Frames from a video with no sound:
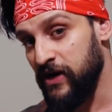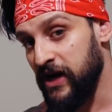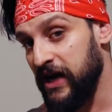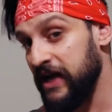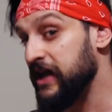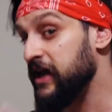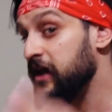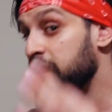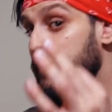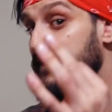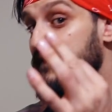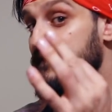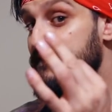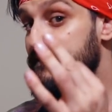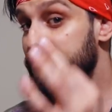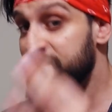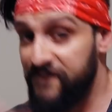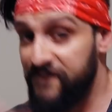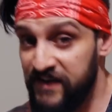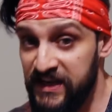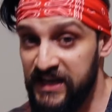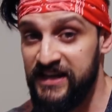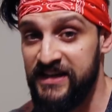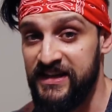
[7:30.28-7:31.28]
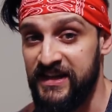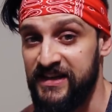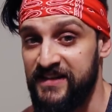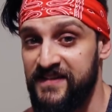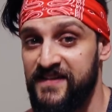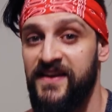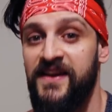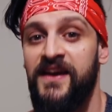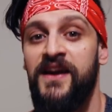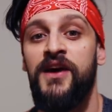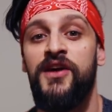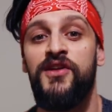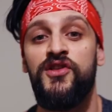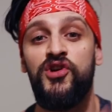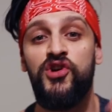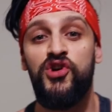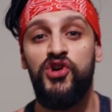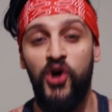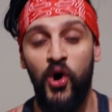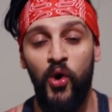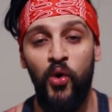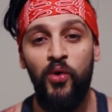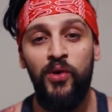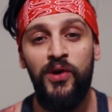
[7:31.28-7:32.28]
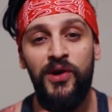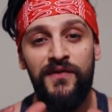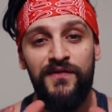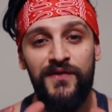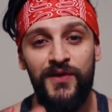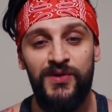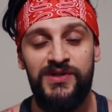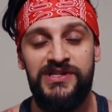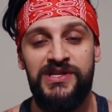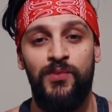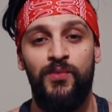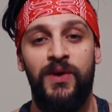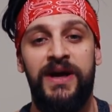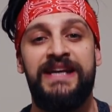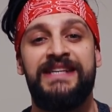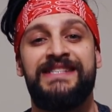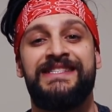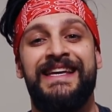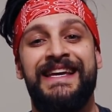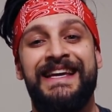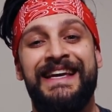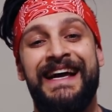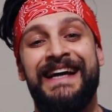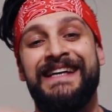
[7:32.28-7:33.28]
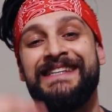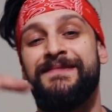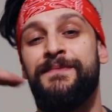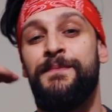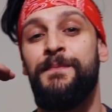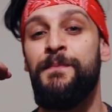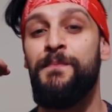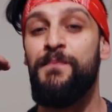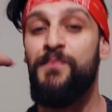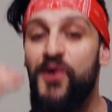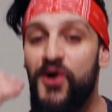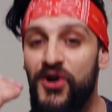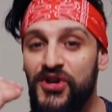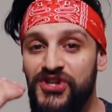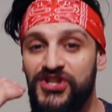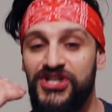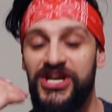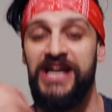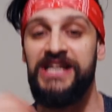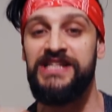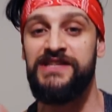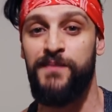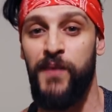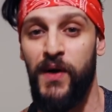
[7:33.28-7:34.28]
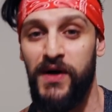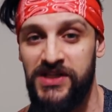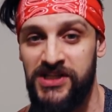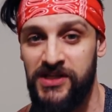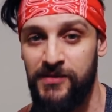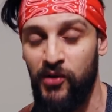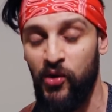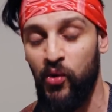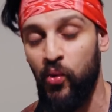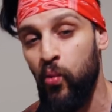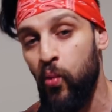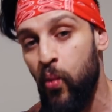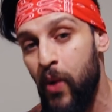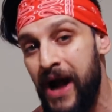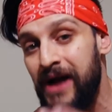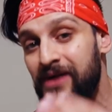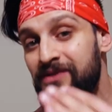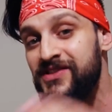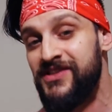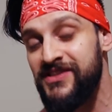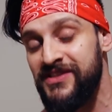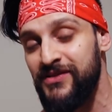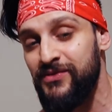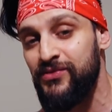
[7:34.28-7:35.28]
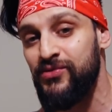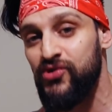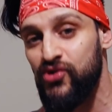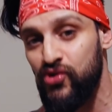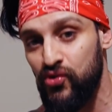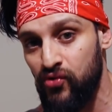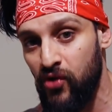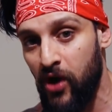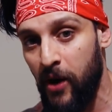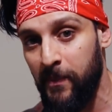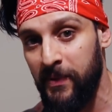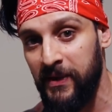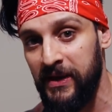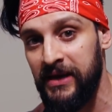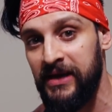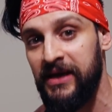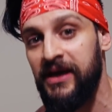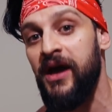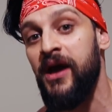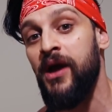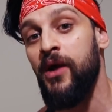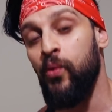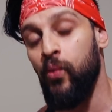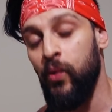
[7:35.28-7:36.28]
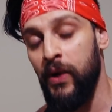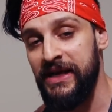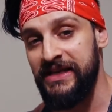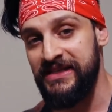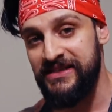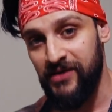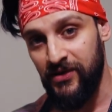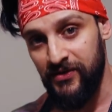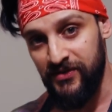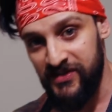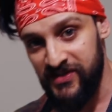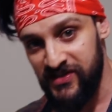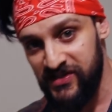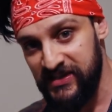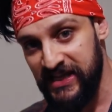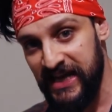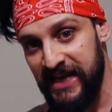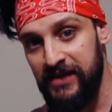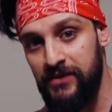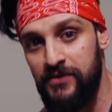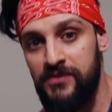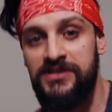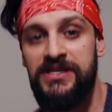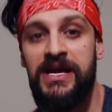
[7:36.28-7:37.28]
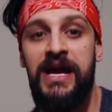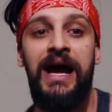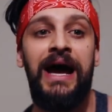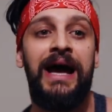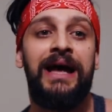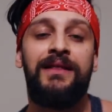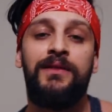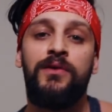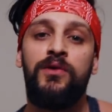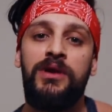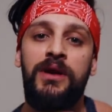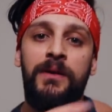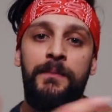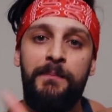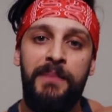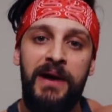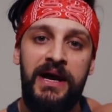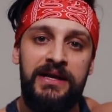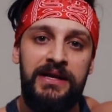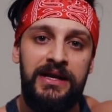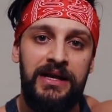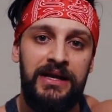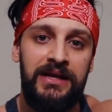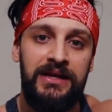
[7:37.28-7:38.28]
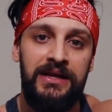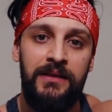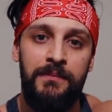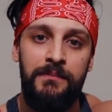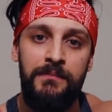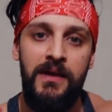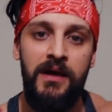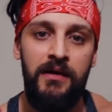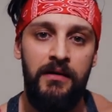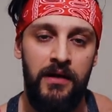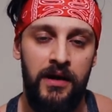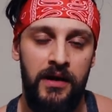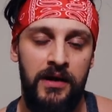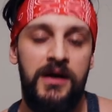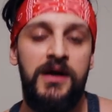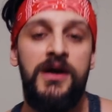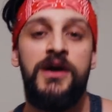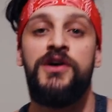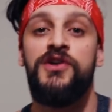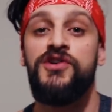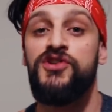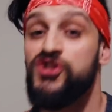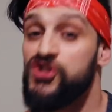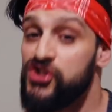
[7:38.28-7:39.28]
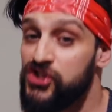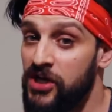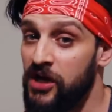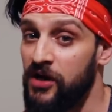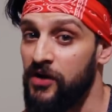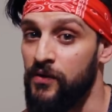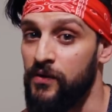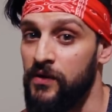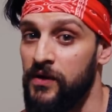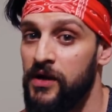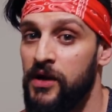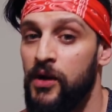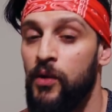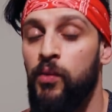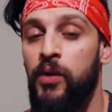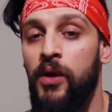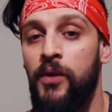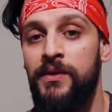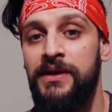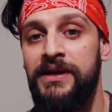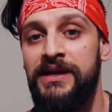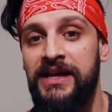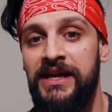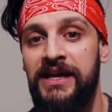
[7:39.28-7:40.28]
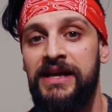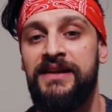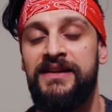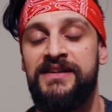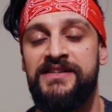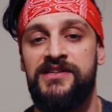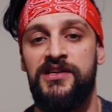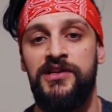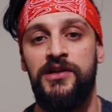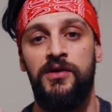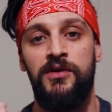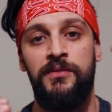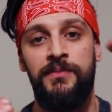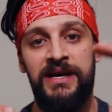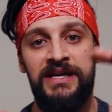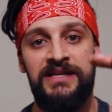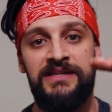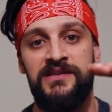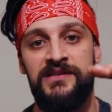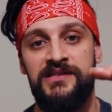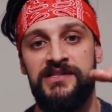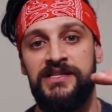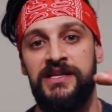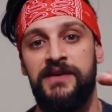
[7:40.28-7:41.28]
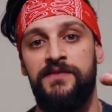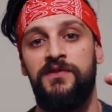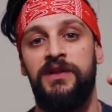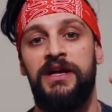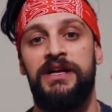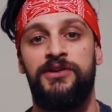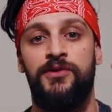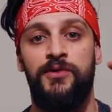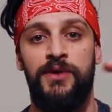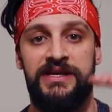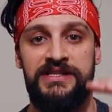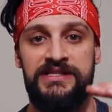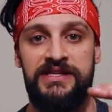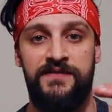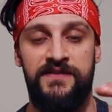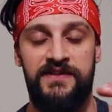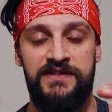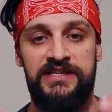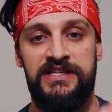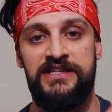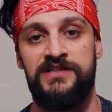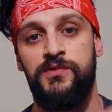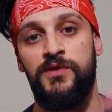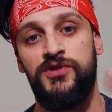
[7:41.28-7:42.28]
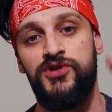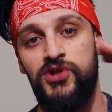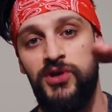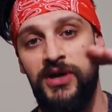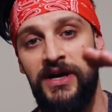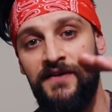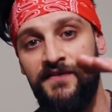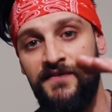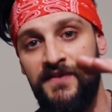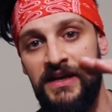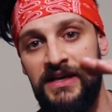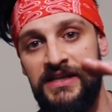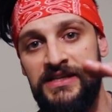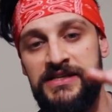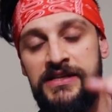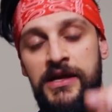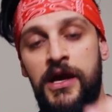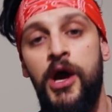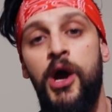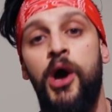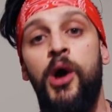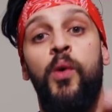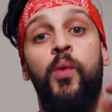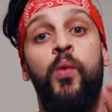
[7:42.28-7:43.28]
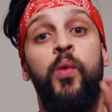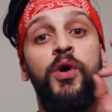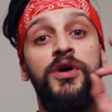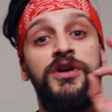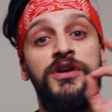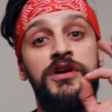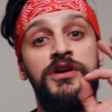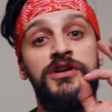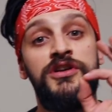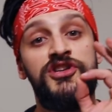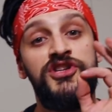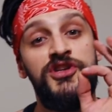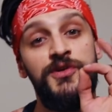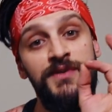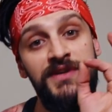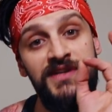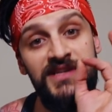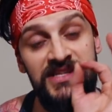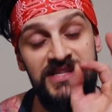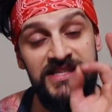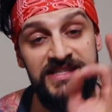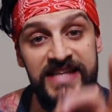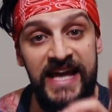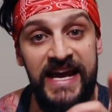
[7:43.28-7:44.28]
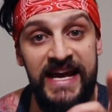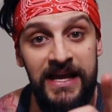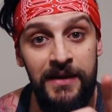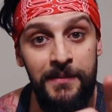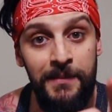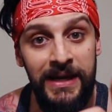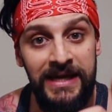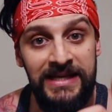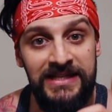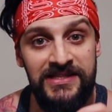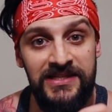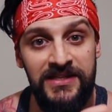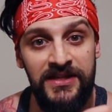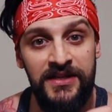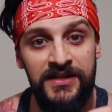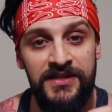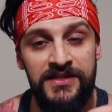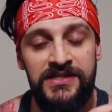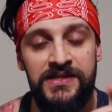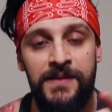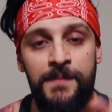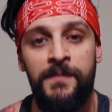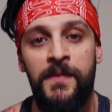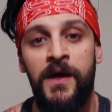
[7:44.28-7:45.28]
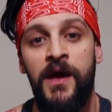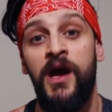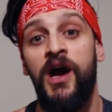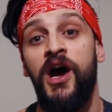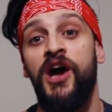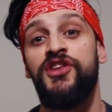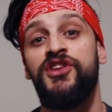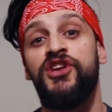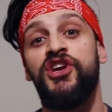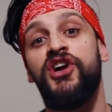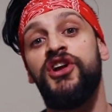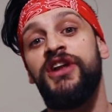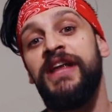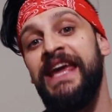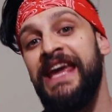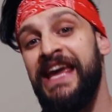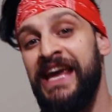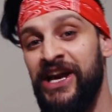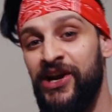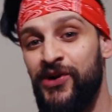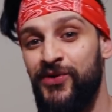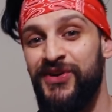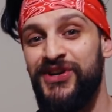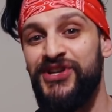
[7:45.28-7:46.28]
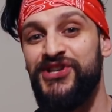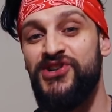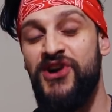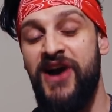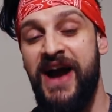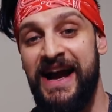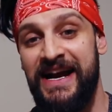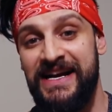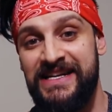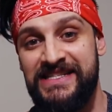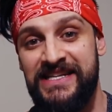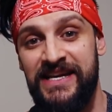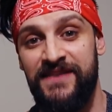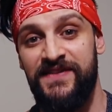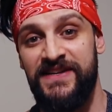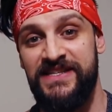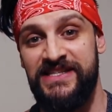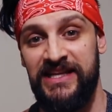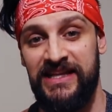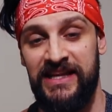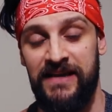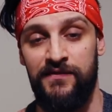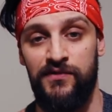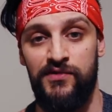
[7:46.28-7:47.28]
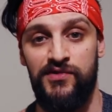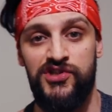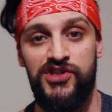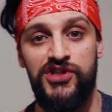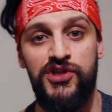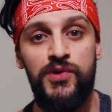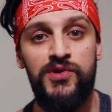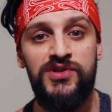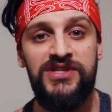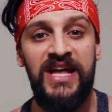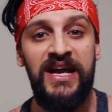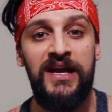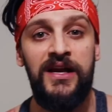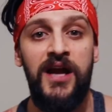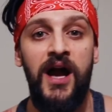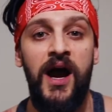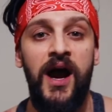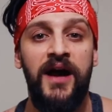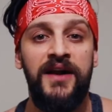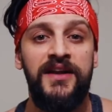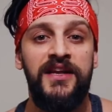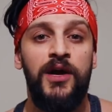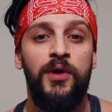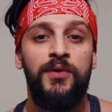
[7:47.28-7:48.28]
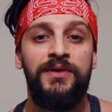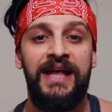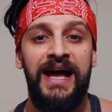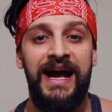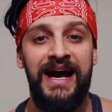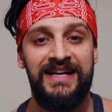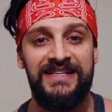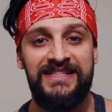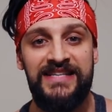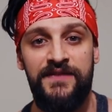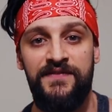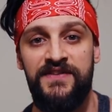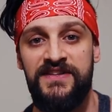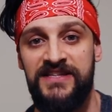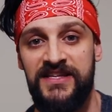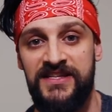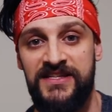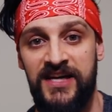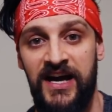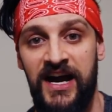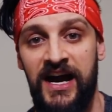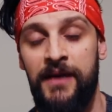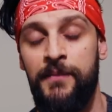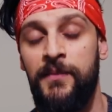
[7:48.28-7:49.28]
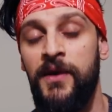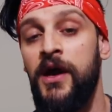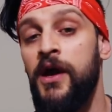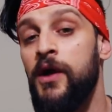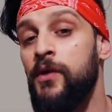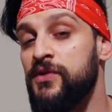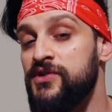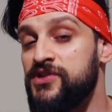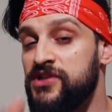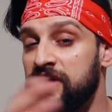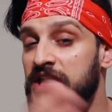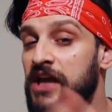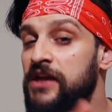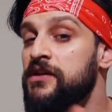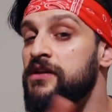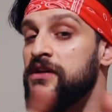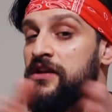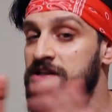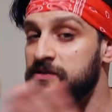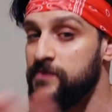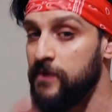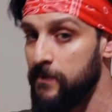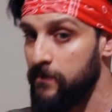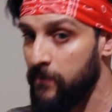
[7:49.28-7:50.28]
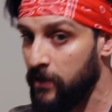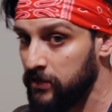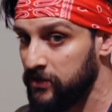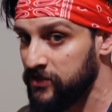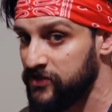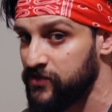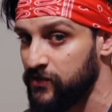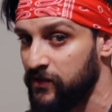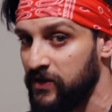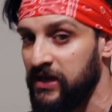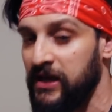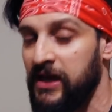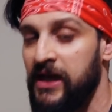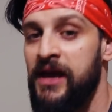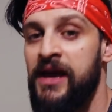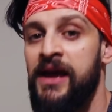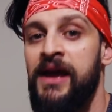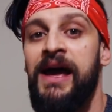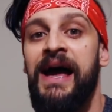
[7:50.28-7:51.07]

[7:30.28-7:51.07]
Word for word: right, feed it. The goal of losing weight is to eat as much as possible while still dropping weight on the scales and looking better in the mirror. So, what we need is to know a maintenance level and your activities. Once you have this, what you're gonna do is stay at maintenance and you're gonna increase your activity levels. Use that cardio and that activity time, which again you need to be monitoring,